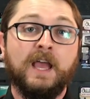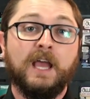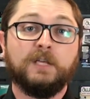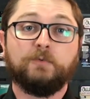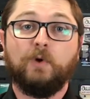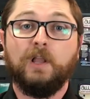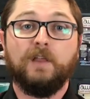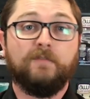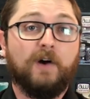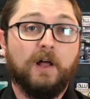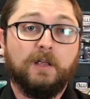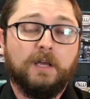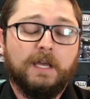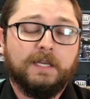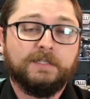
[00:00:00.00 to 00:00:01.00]
as
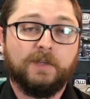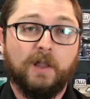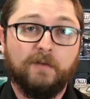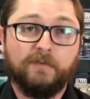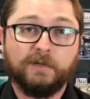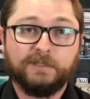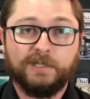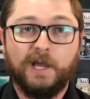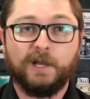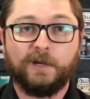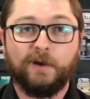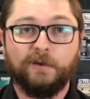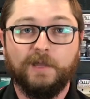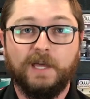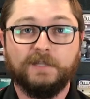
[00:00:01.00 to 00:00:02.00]
well as all of our slot
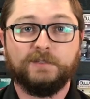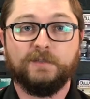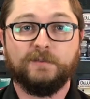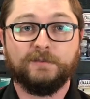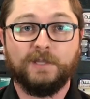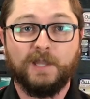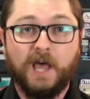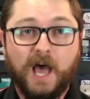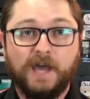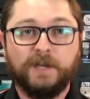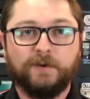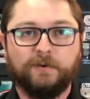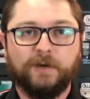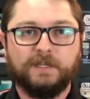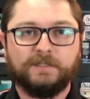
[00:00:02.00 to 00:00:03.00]
car lines. So there's a lot
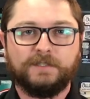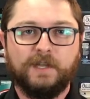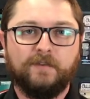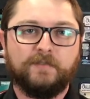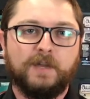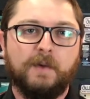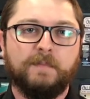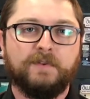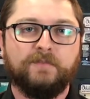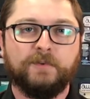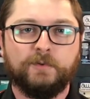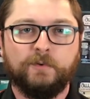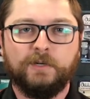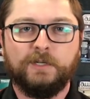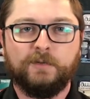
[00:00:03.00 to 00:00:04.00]
of great stuff coming for
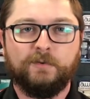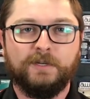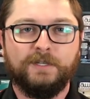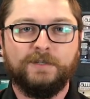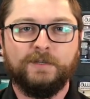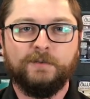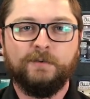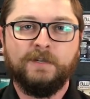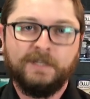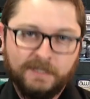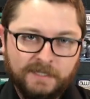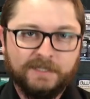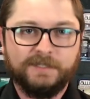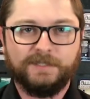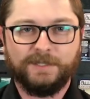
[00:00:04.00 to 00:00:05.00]
2022.
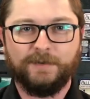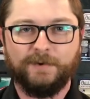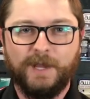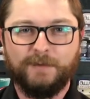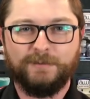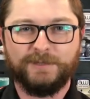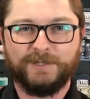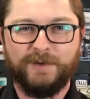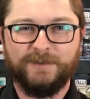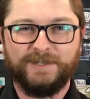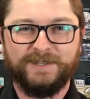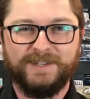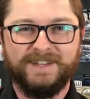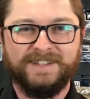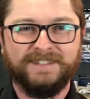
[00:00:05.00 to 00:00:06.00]
Stick around, we'll show it
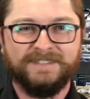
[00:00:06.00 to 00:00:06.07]
to you.